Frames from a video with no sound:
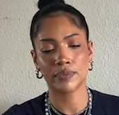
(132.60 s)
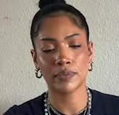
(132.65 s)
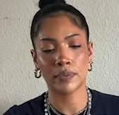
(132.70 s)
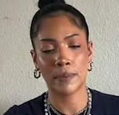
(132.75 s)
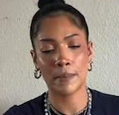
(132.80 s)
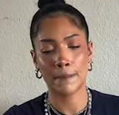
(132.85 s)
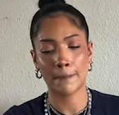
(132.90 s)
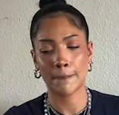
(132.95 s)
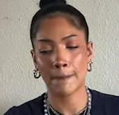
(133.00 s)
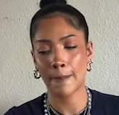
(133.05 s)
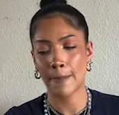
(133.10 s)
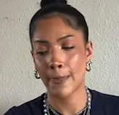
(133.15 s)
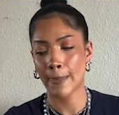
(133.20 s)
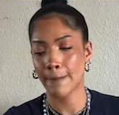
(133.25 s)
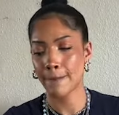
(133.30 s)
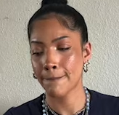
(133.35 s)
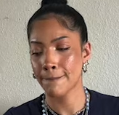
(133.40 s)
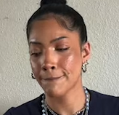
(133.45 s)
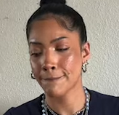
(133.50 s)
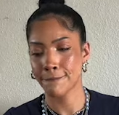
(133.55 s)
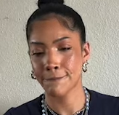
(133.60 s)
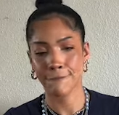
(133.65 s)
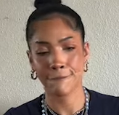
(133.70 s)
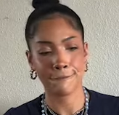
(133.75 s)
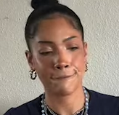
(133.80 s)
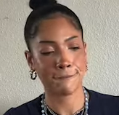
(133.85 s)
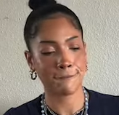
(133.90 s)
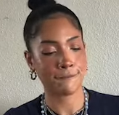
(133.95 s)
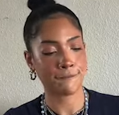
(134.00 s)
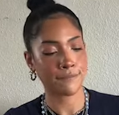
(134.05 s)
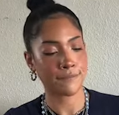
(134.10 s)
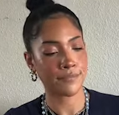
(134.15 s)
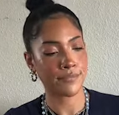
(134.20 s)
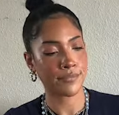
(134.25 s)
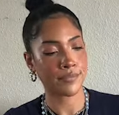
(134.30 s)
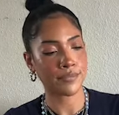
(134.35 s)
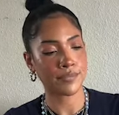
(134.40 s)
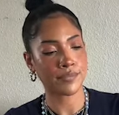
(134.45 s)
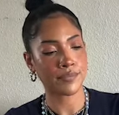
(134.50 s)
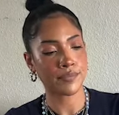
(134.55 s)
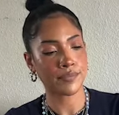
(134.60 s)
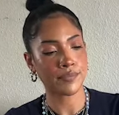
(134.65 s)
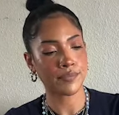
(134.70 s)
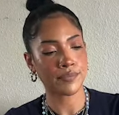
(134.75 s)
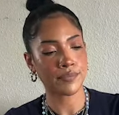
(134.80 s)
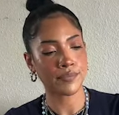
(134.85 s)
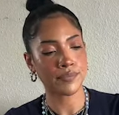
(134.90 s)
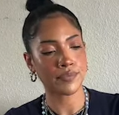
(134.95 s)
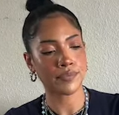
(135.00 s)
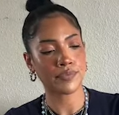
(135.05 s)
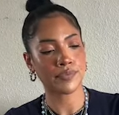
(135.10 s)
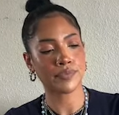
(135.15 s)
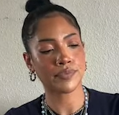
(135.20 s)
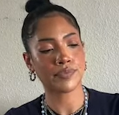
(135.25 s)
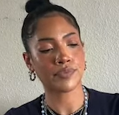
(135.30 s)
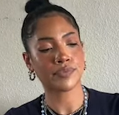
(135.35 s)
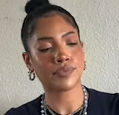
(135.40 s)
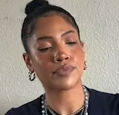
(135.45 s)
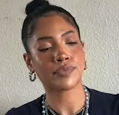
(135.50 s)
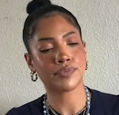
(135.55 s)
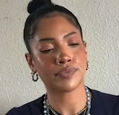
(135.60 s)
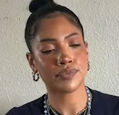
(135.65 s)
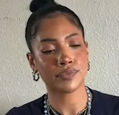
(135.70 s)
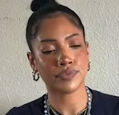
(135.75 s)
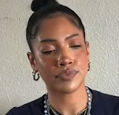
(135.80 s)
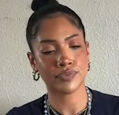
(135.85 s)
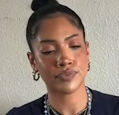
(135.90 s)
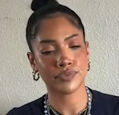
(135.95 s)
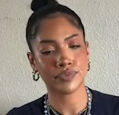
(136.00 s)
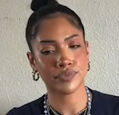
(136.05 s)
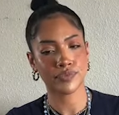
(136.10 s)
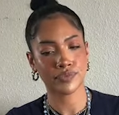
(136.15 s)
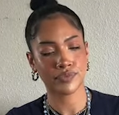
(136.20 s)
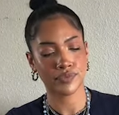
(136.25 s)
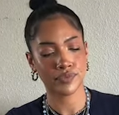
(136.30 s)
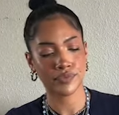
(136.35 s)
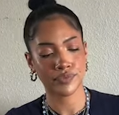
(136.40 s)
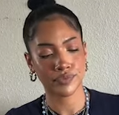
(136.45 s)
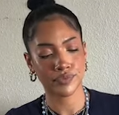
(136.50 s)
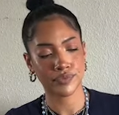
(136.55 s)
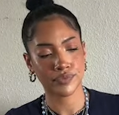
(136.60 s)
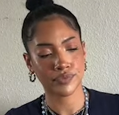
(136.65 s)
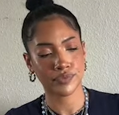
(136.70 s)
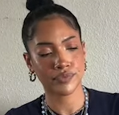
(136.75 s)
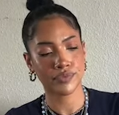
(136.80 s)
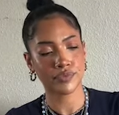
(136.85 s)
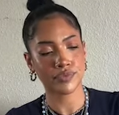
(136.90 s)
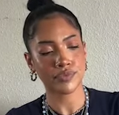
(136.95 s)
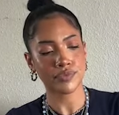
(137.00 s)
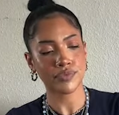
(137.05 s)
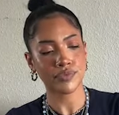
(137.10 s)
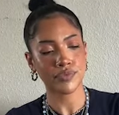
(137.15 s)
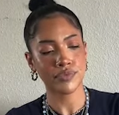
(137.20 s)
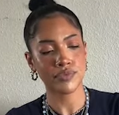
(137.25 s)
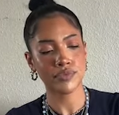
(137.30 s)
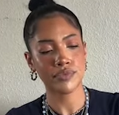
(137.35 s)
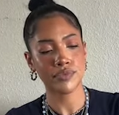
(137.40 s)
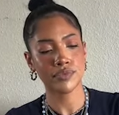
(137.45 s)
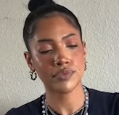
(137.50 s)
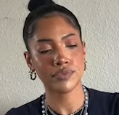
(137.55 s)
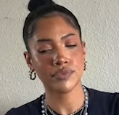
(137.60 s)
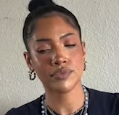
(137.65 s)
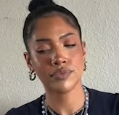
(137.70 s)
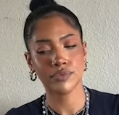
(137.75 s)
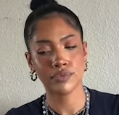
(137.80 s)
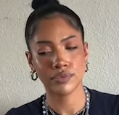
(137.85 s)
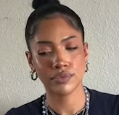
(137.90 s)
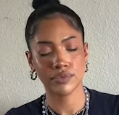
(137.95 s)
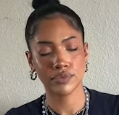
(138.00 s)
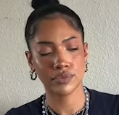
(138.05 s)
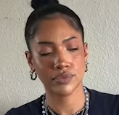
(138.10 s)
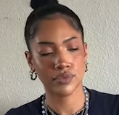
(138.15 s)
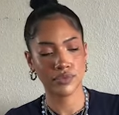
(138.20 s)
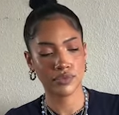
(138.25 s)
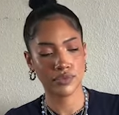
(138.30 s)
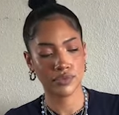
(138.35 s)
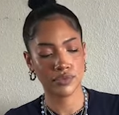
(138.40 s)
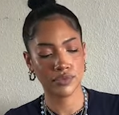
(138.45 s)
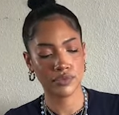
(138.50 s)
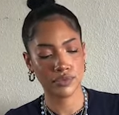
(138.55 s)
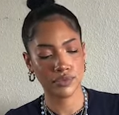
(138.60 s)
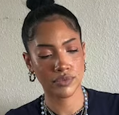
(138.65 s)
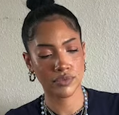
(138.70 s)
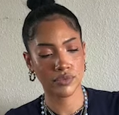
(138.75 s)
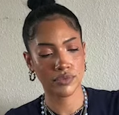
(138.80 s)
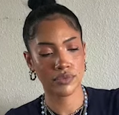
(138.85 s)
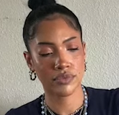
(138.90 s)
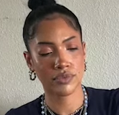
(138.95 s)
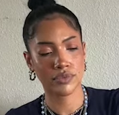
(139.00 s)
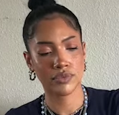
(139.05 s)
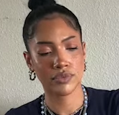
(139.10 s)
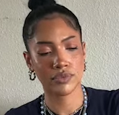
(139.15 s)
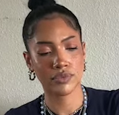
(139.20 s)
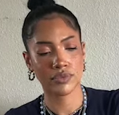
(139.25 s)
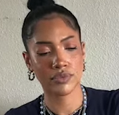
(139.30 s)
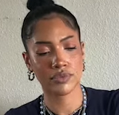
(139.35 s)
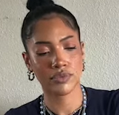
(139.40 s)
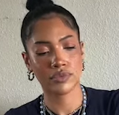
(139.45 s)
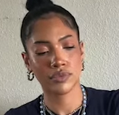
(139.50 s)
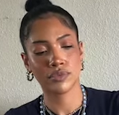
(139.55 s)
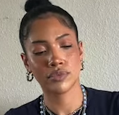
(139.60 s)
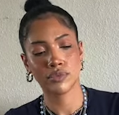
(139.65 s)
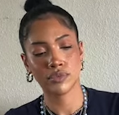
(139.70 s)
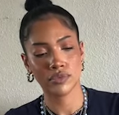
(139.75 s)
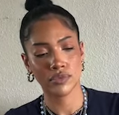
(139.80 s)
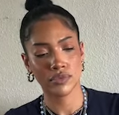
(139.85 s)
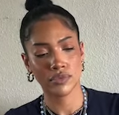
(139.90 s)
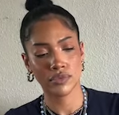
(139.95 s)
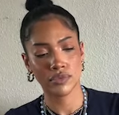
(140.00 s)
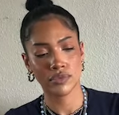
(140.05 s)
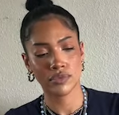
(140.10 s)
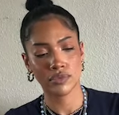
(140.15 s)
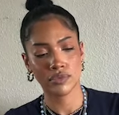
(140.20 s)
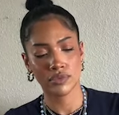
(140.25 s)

Nothing is said.